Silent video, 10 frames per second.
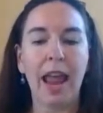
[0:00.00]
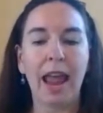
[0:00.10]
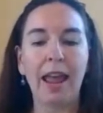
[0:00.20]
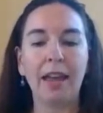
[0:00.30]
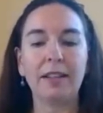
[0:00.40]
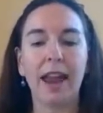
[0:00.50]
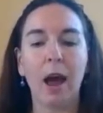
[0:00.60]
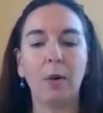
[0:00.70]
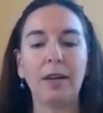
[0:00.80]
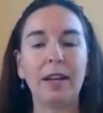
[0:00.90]
and
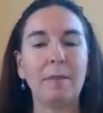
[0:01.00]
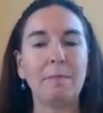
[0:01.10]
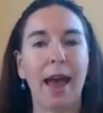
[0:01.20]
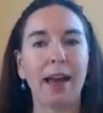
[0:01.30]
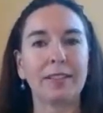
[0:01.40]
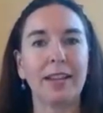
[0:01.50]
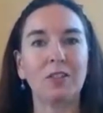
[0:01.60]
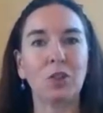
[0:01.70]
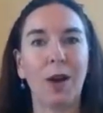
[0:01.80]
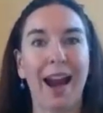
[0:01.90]
how it impacts
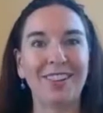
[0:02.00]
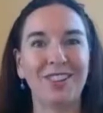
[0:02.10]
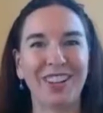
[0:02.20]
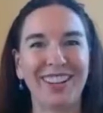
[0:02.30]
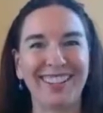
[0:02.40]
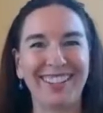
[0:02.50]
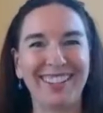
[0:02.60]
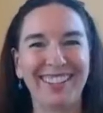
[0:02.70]
attraction.